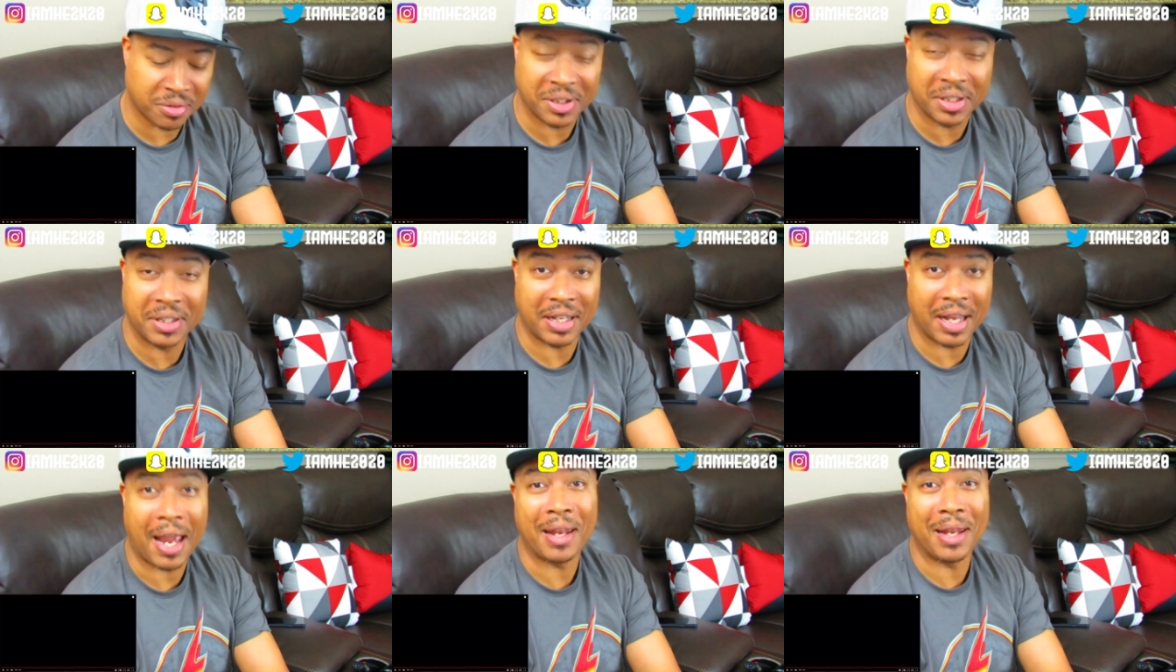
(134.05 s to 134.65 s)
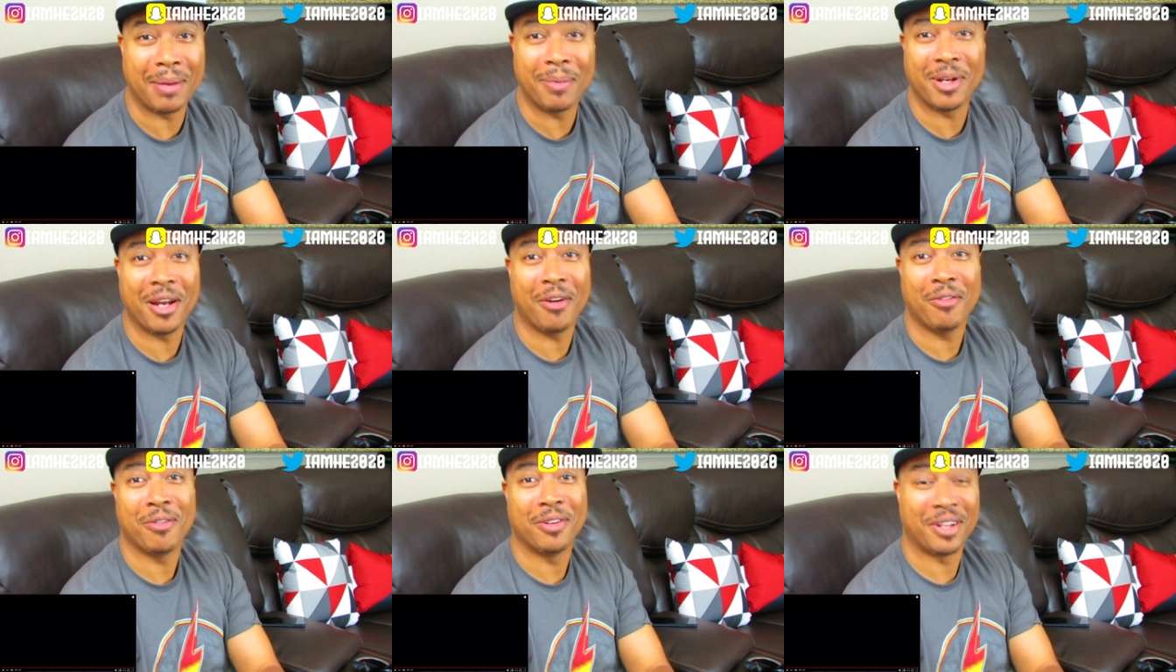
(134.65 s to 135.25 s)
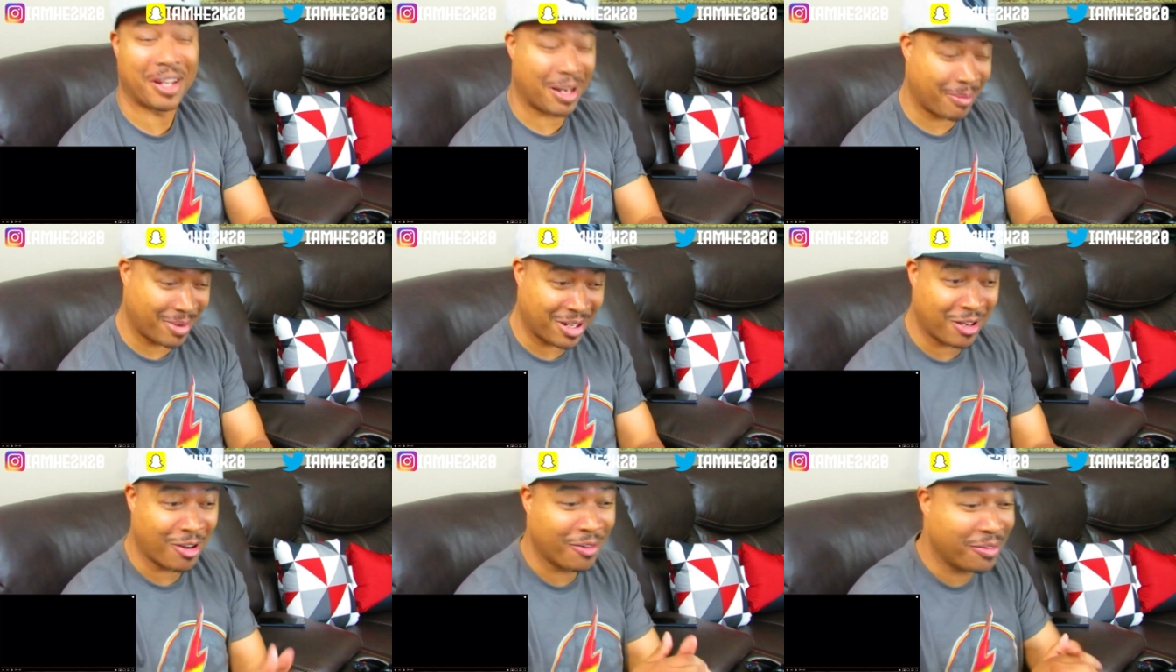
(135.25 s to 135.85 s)
Uh, y'all let me know. Yeah, let me
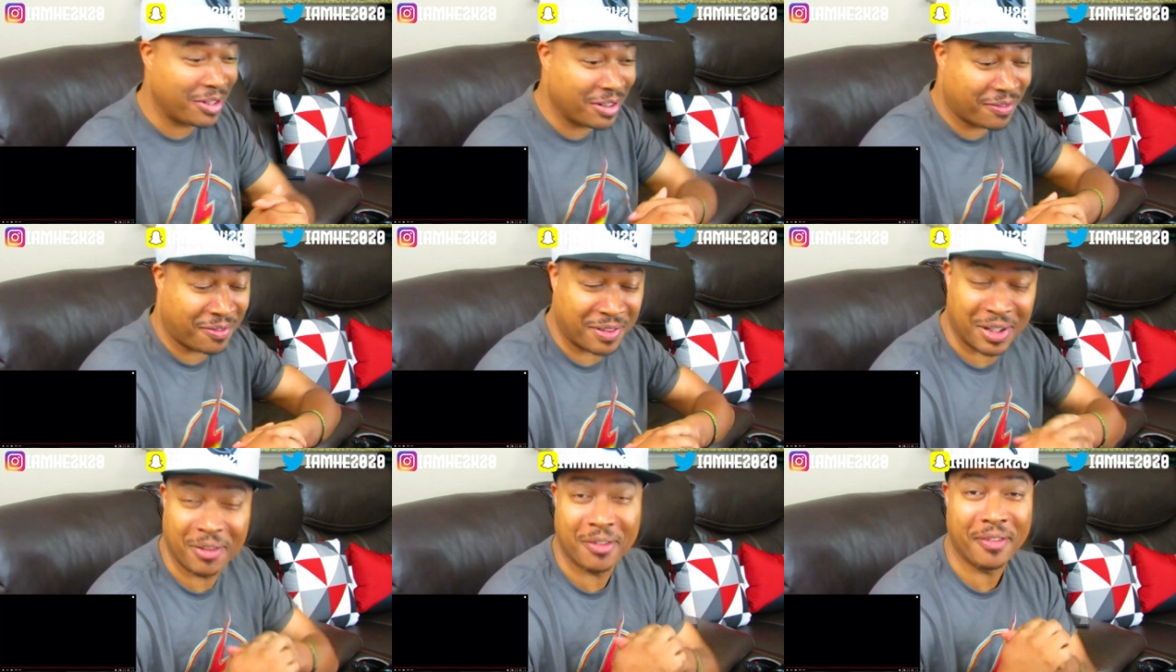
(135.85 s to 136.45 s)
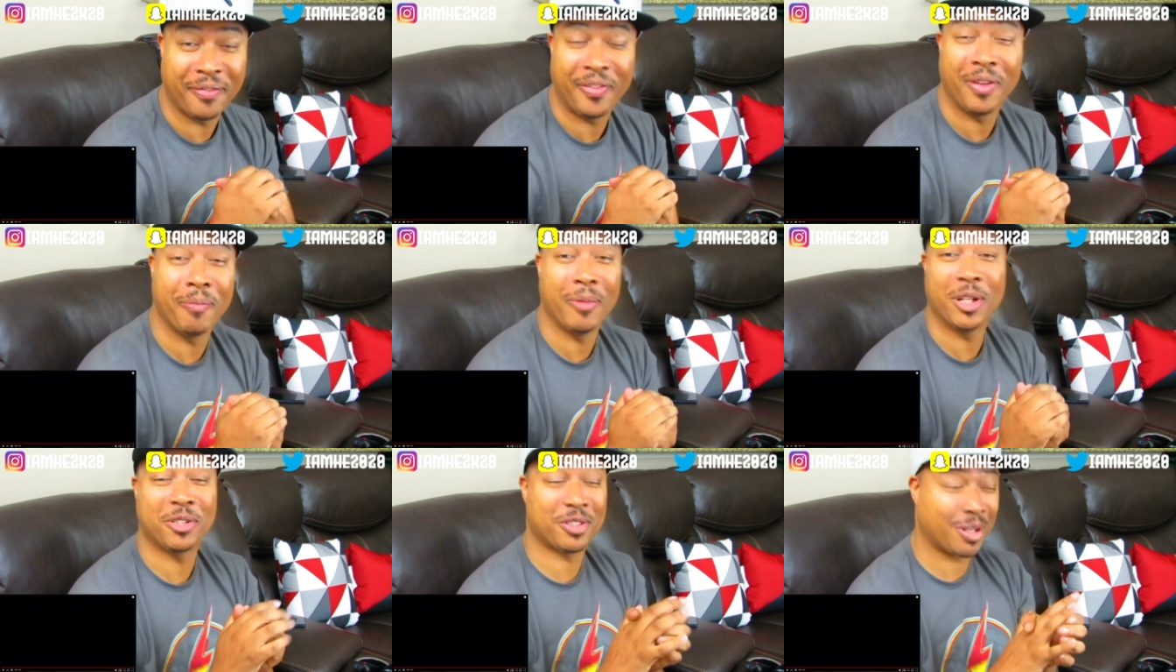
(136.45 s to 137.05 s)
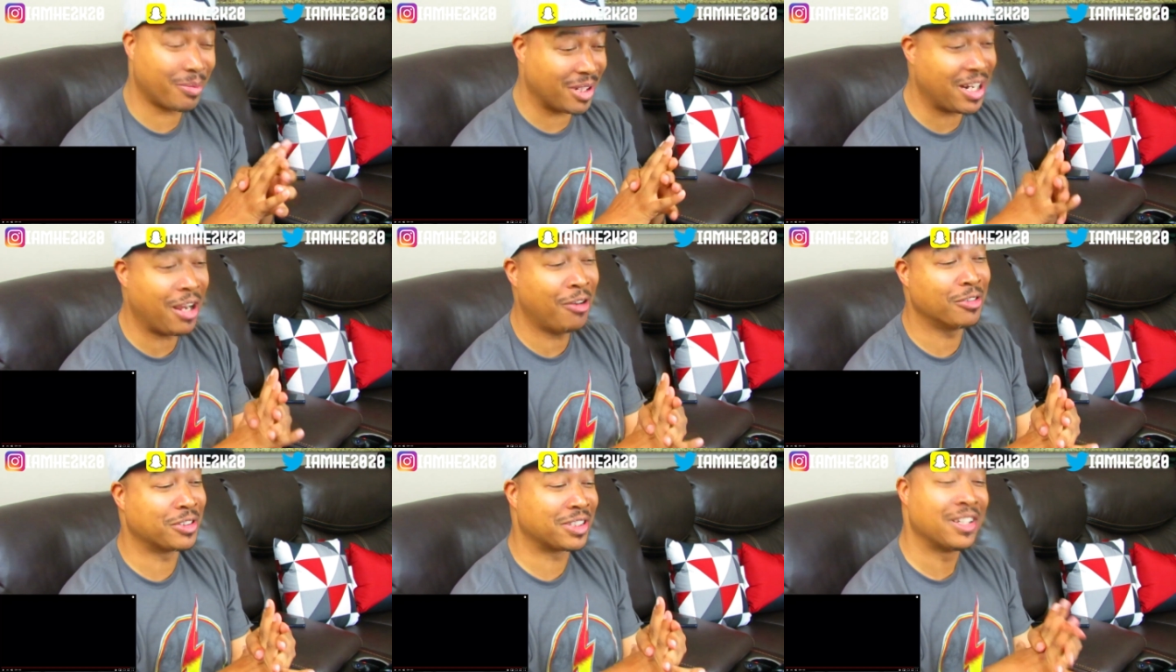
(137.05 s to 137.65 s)
know if they if it meant something
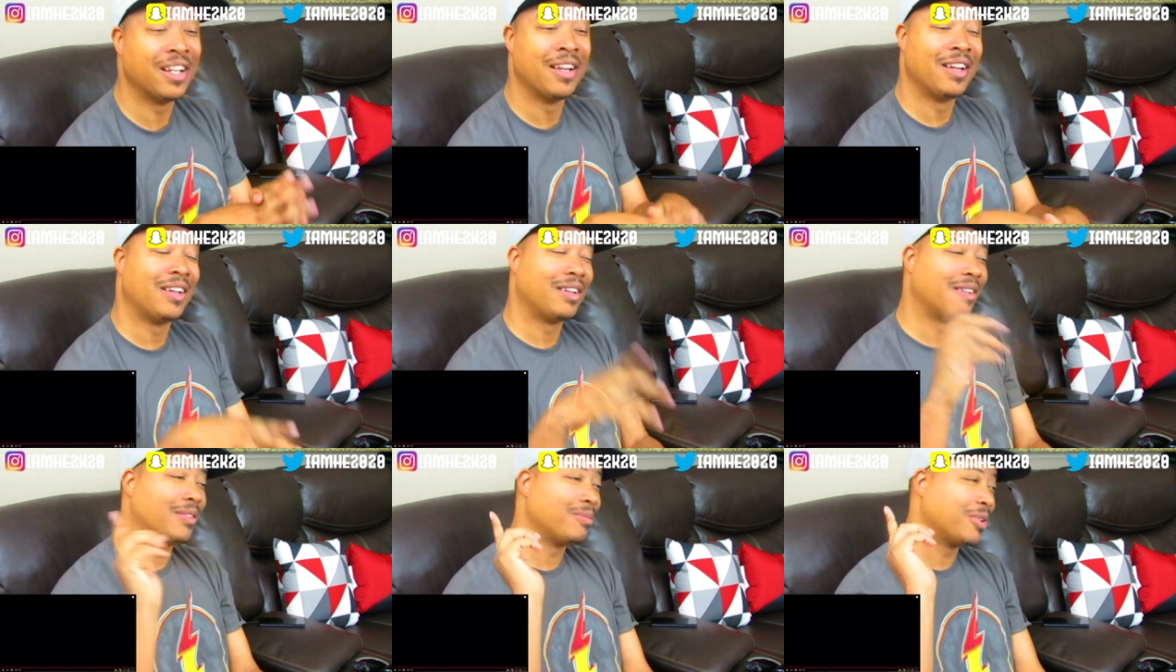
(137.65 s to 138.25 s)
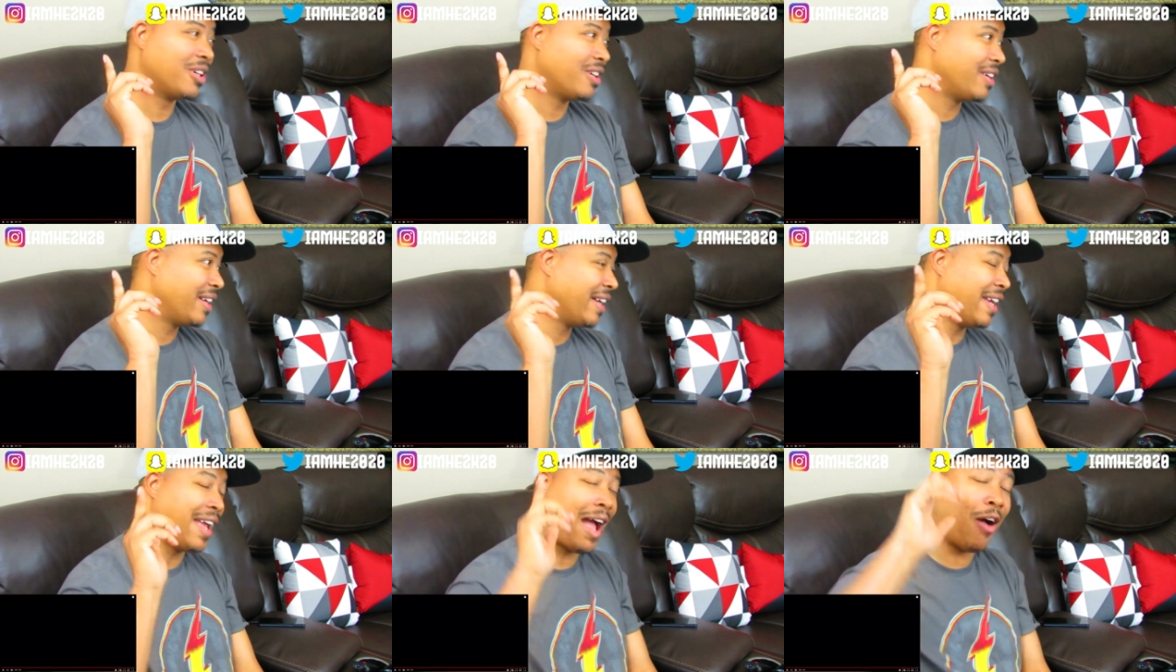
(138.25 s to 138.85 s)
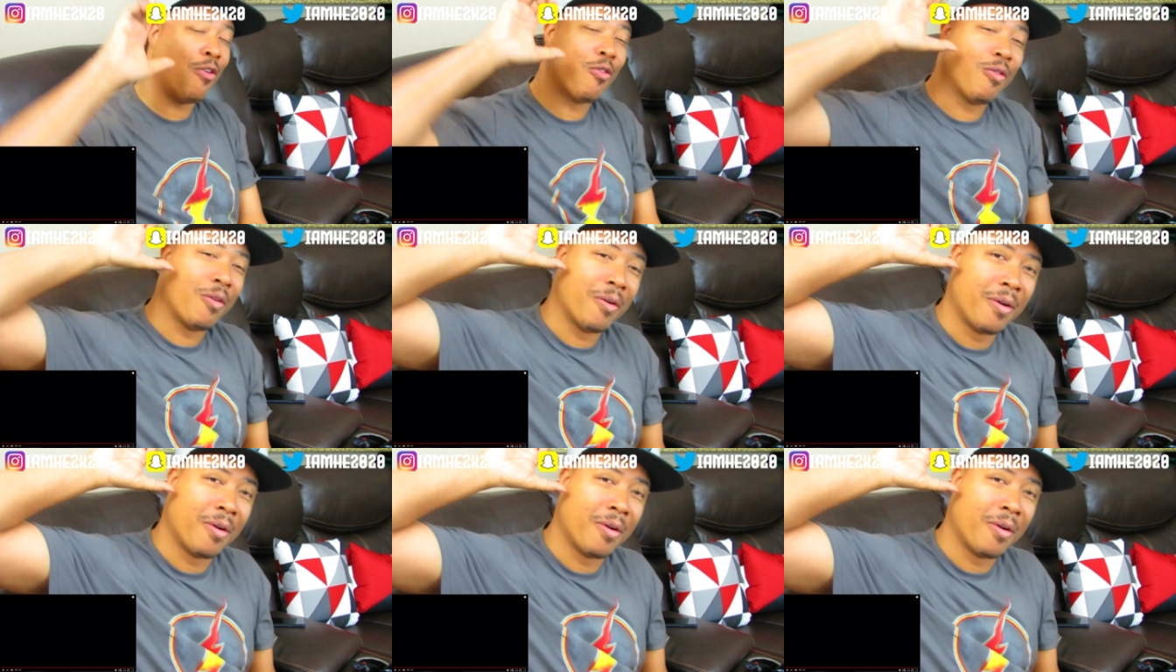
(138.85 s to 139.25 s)
else. But he out.